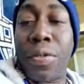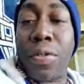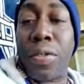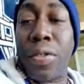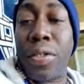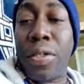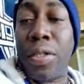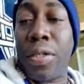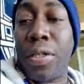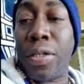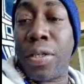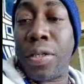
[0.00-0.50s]

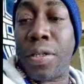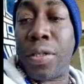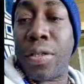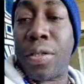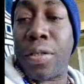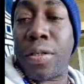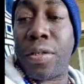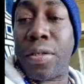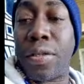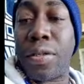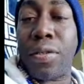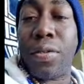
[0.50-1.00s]
shit,
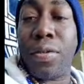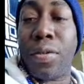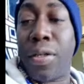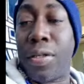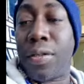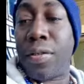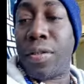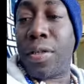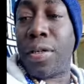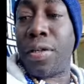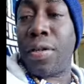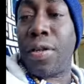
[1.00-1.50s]
you
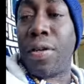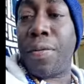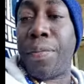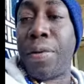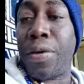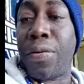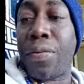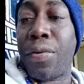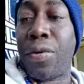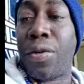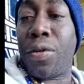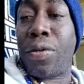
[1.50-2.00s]
ain't see
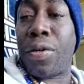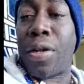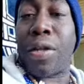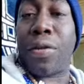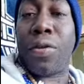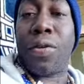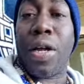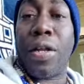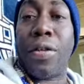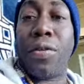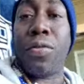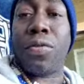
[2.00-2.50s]
nothing but it word
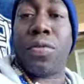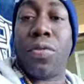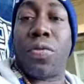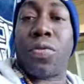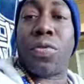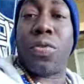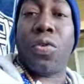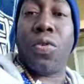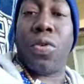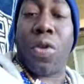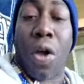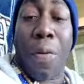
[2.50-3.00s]
now. You got
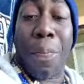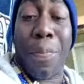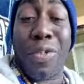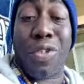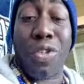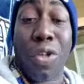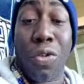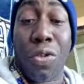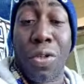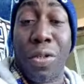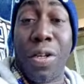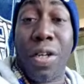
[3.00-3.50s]
YouTube Studio. I'm
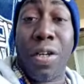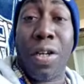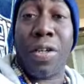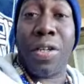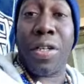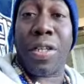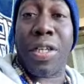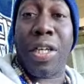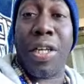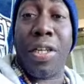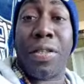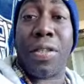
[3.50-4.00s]
gonna show you another
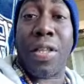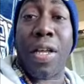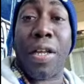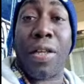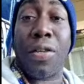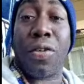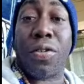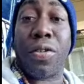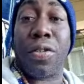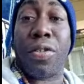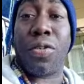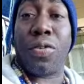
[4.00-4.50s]
little key
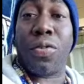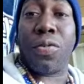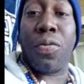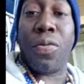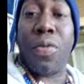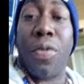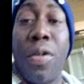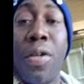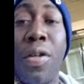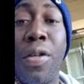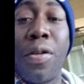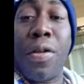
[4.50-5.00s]
thing you can
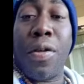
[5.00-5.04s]
do